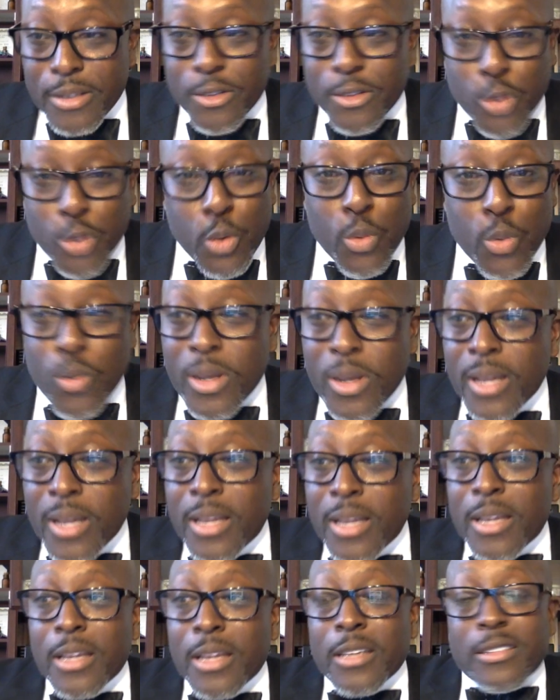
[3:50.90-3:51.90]
to
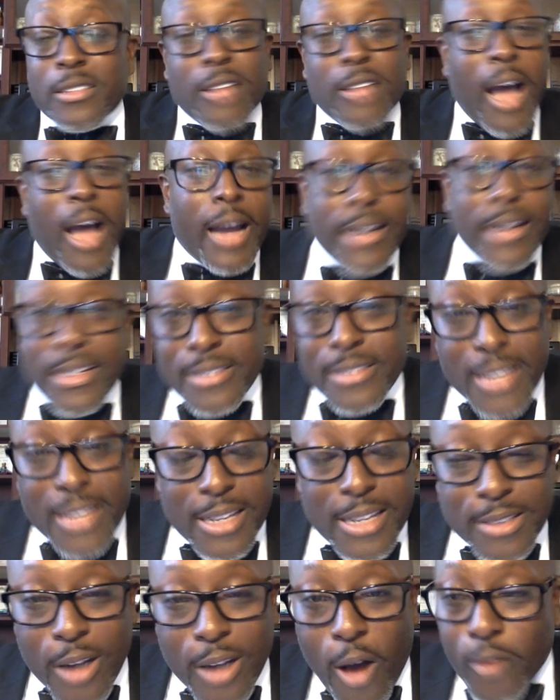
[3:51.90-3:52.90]
starting this
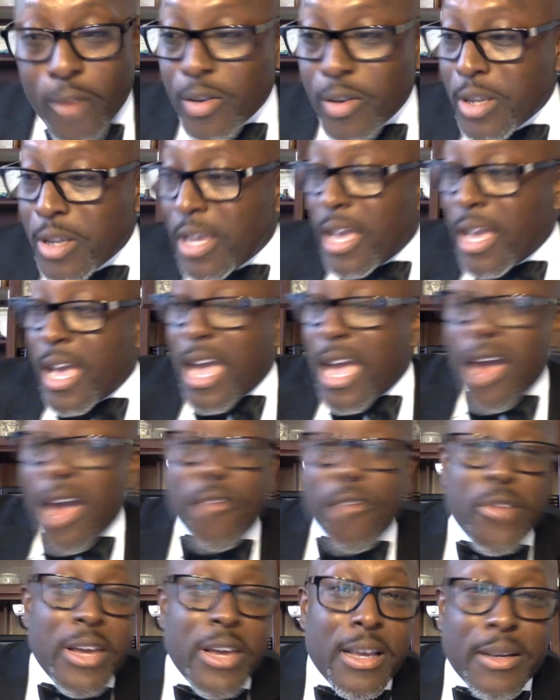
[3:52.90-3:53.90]
season off.
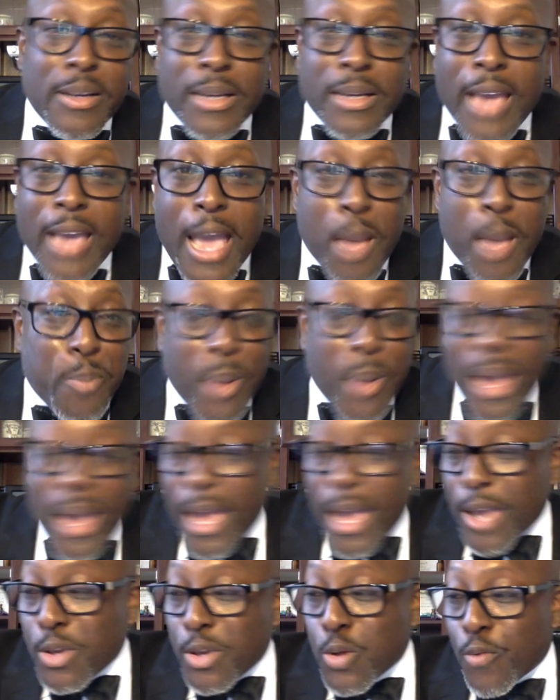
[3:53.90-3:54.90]
Every
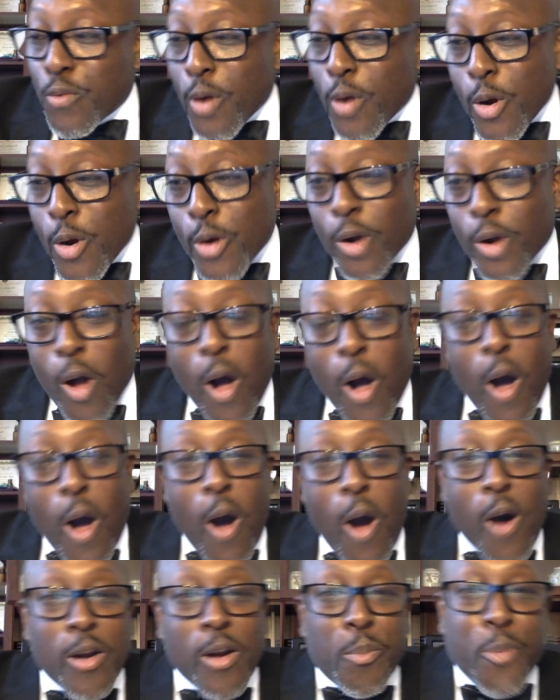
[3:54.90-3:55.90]
campaign you've heard,
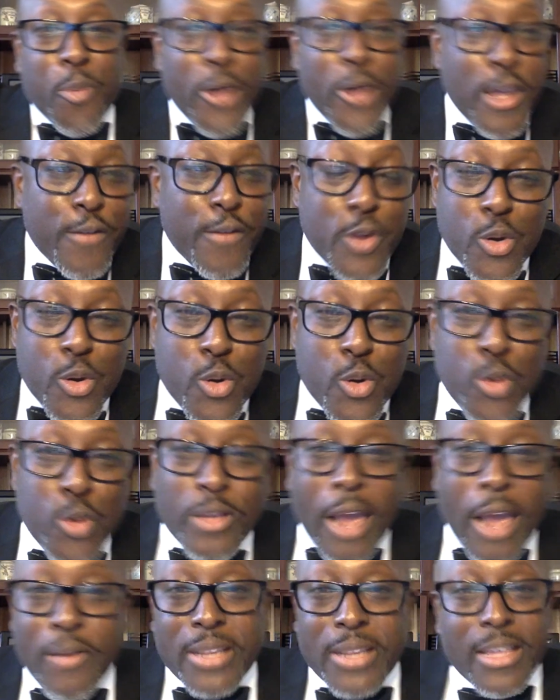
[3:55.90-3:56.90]
all the
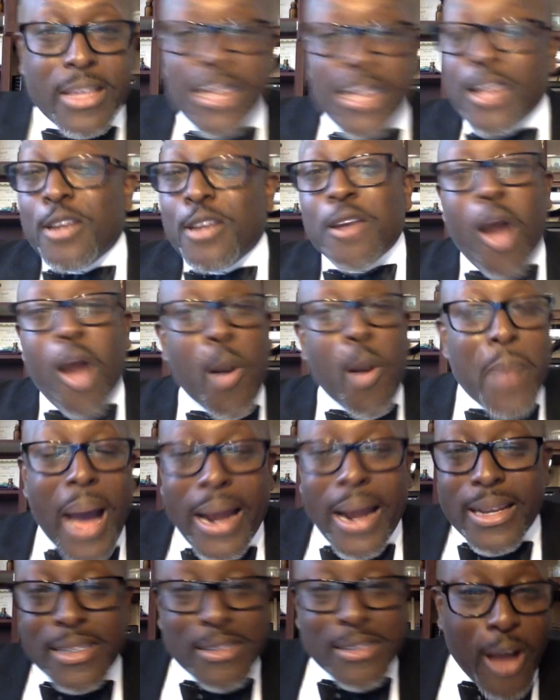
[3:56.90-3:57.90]
previews, everything,
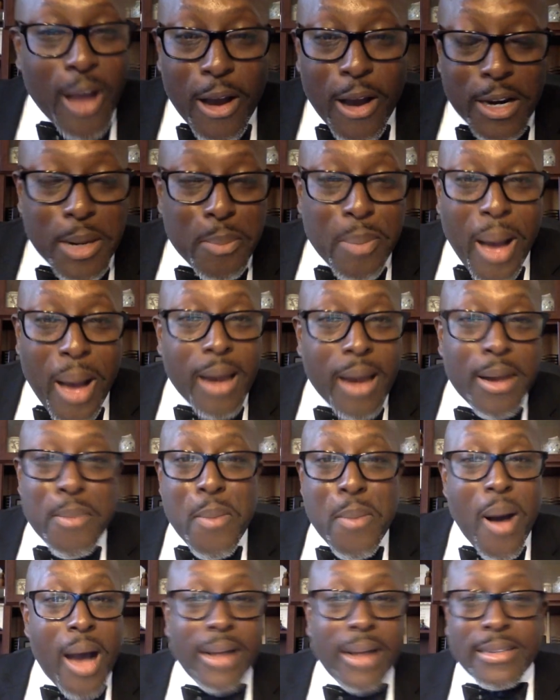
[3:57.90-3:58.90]
nobody's talking about
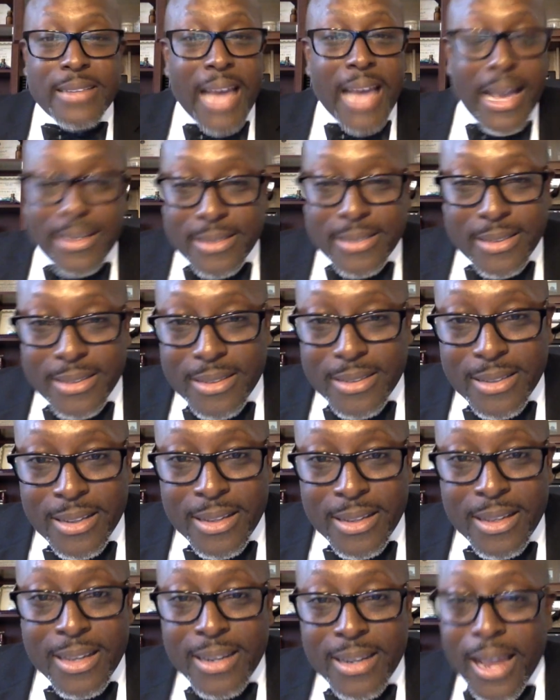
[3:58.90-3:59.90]
Lamar Jackson.
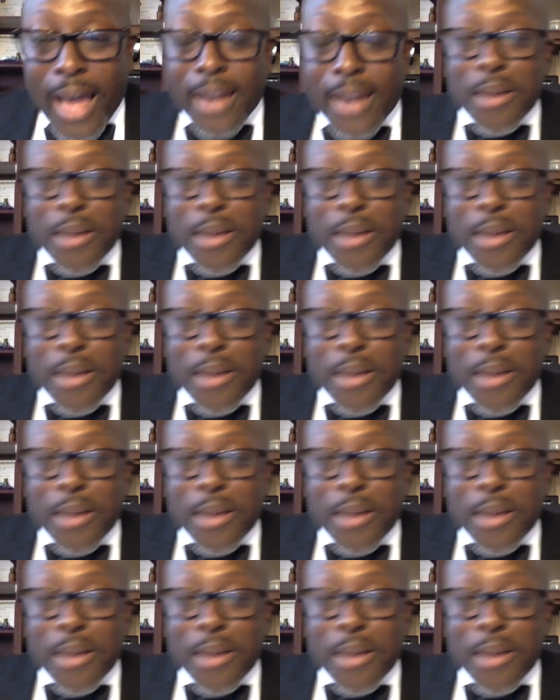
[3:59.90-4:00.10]
Now,